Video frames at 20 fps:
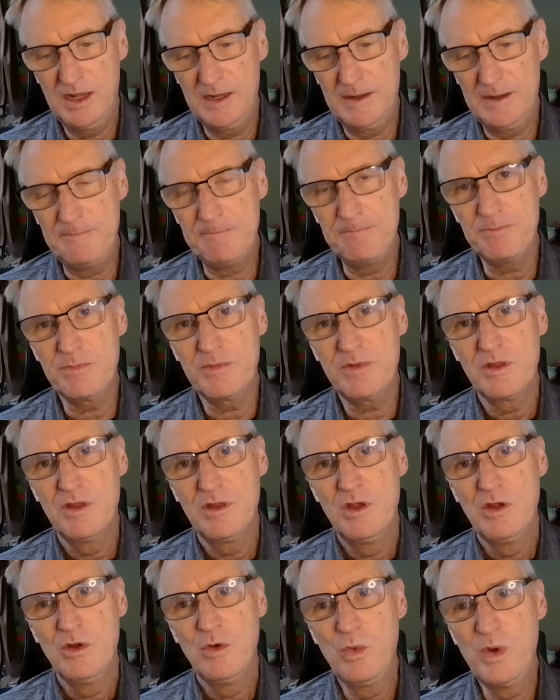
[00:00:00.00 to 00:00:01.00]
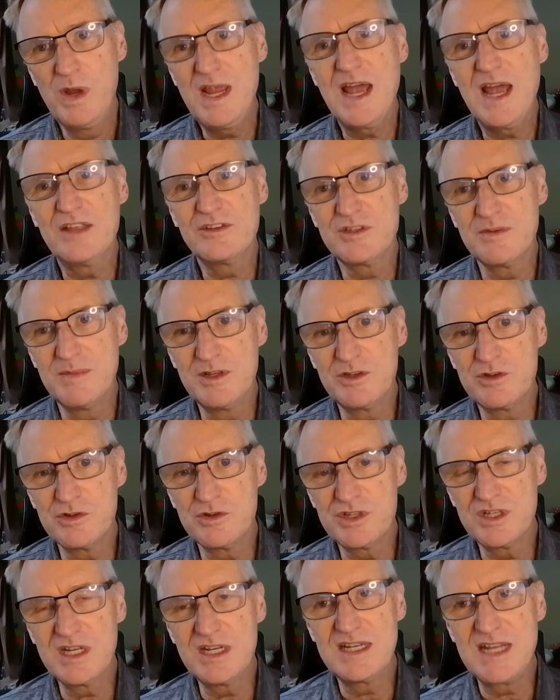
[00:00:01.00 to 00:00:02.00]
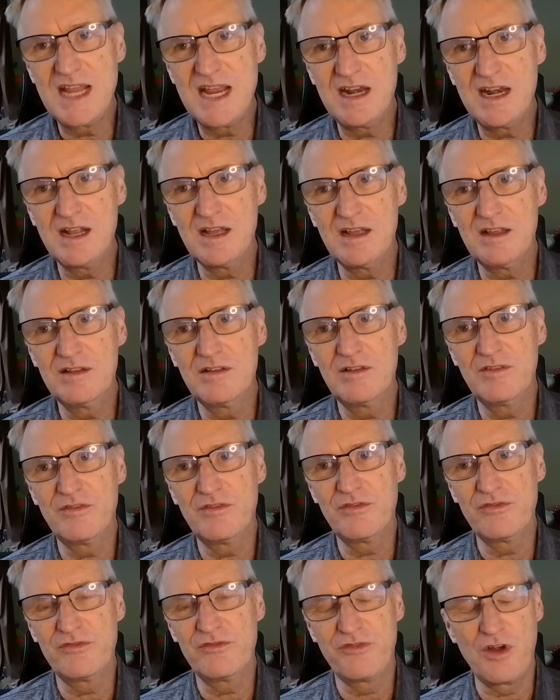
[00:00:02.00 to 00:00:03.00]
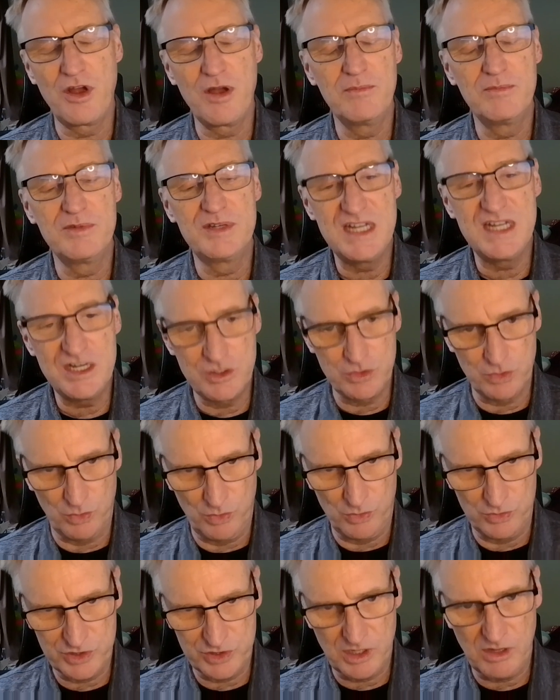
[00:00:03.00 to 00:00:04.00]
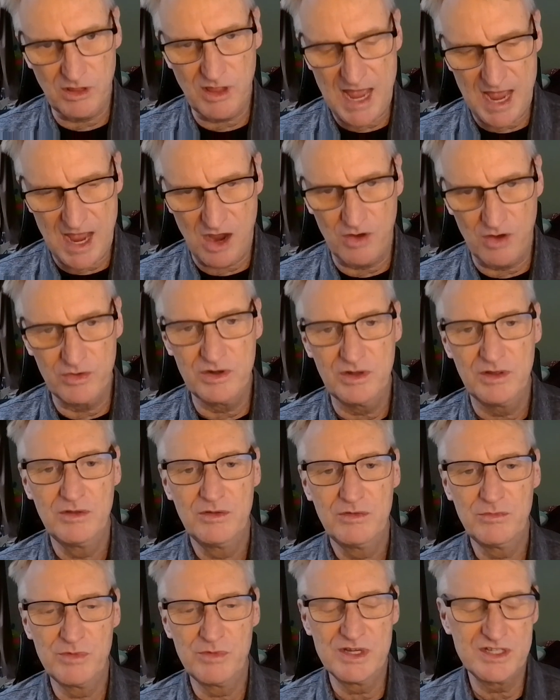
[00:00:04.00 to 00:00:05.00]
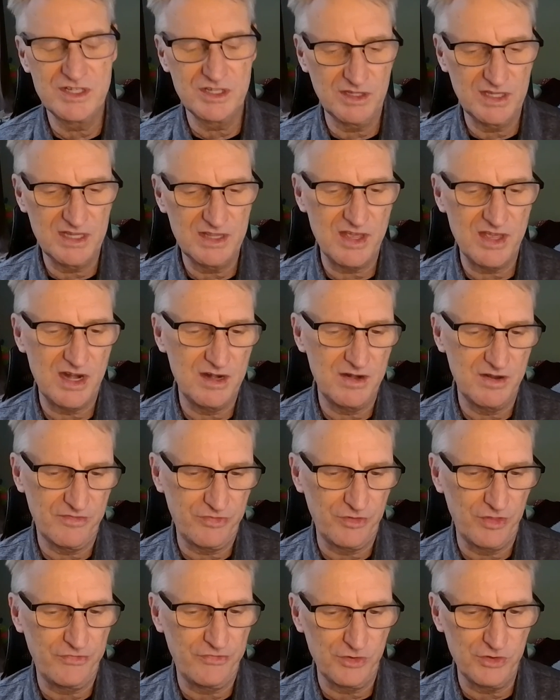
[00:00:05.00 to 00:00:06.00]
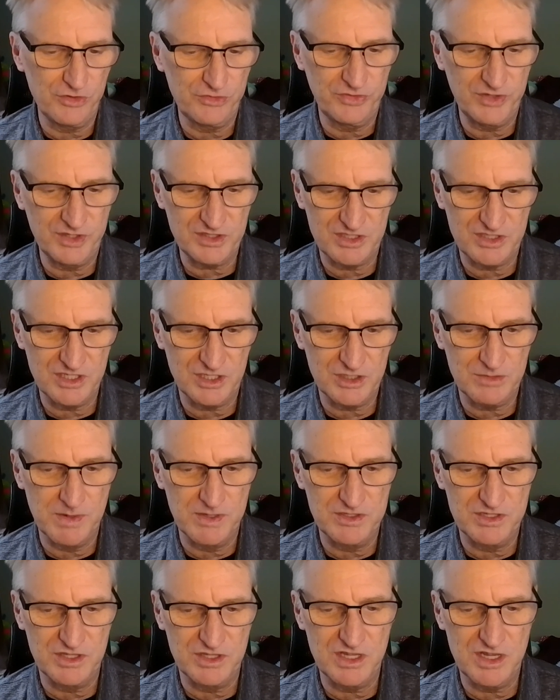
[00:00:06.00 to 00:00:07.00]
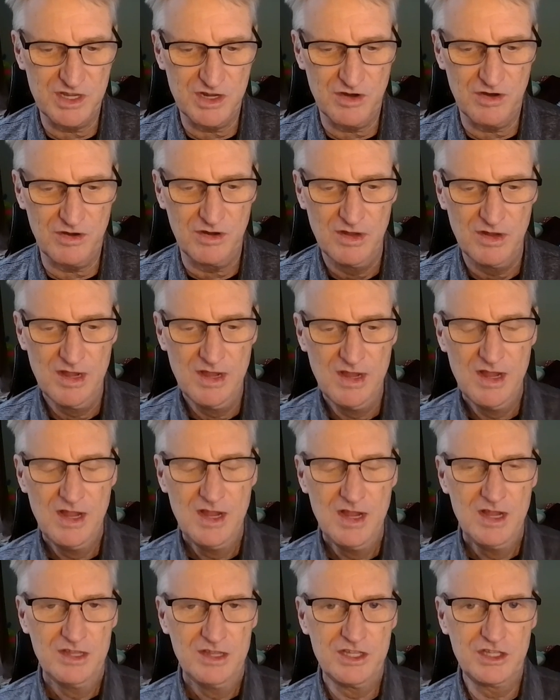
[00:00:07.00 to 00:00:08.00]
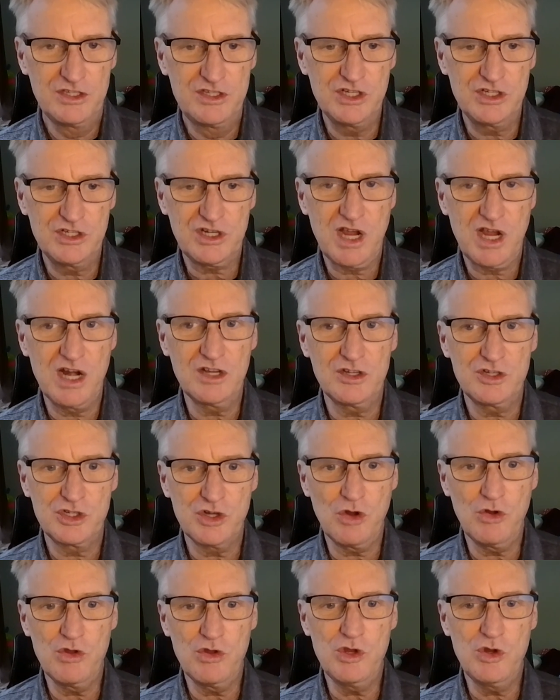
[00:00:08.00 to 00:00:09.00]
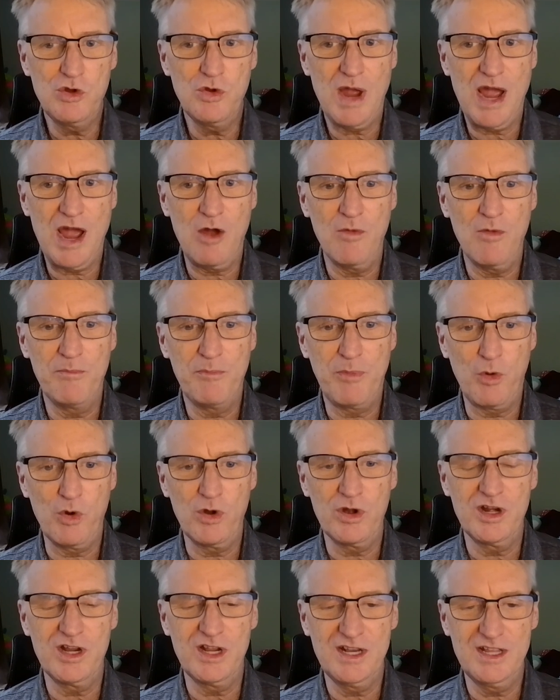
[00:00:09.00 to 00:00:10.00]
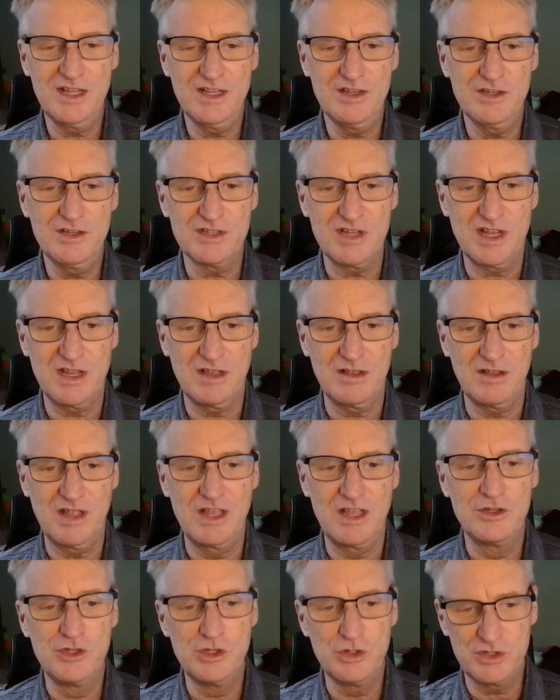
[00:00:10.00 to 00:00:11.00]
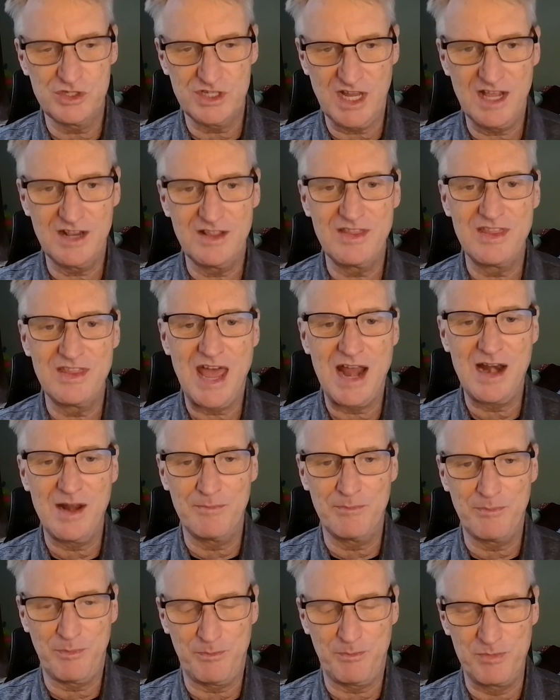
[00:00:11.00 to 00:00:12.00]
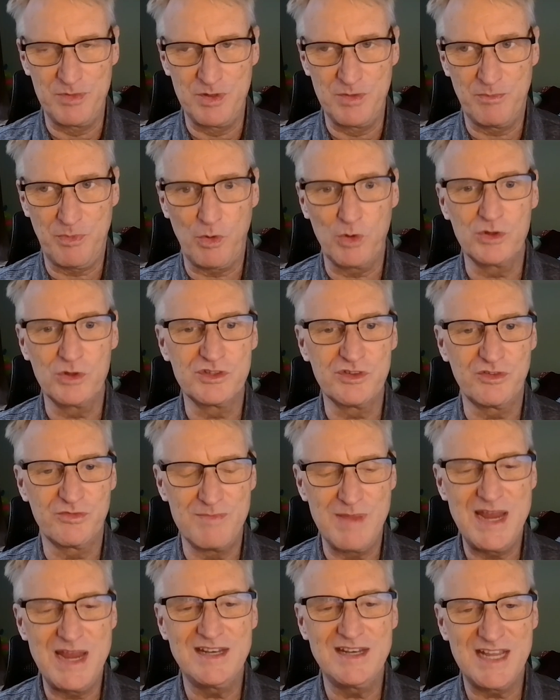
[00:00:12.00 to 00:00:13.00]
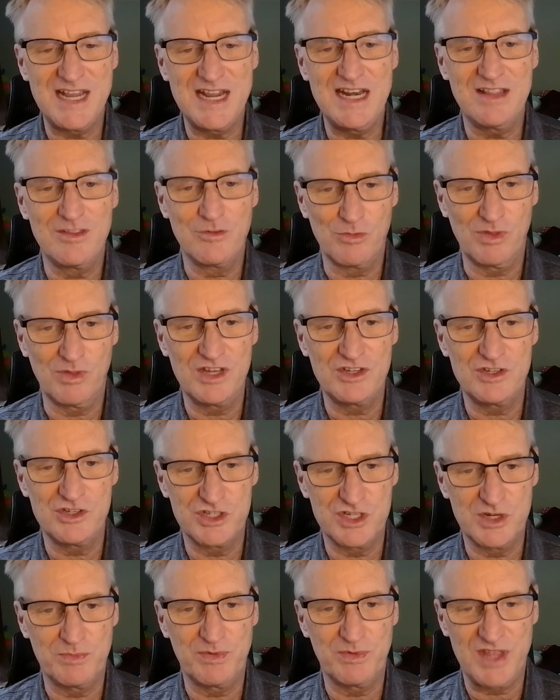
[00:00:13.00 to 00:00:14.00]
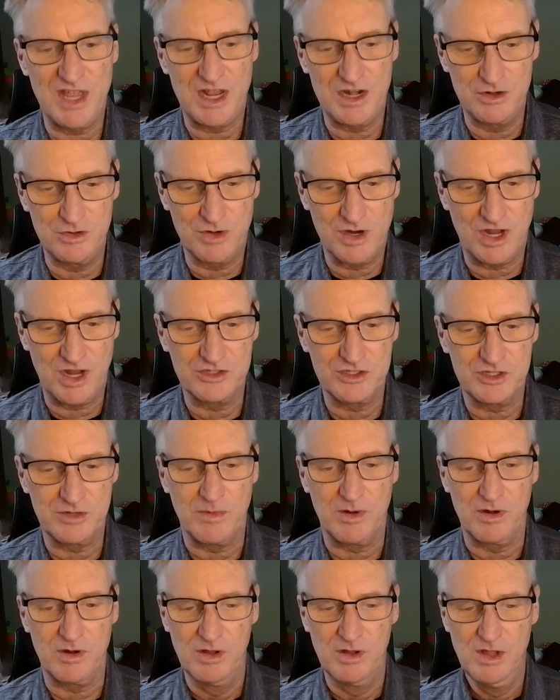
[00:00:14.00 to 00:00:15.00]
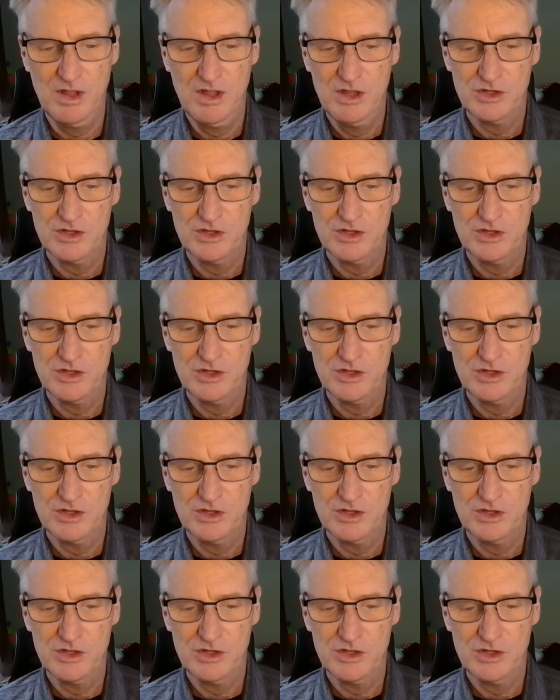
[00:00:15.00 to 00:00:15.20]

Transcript: Um, we had some interesting data from D-Tools Cloud recently that for the first six, six months of the year that just kind of show you how important it is, as you said, that im- the importance of maintaining the relationship with that new customer.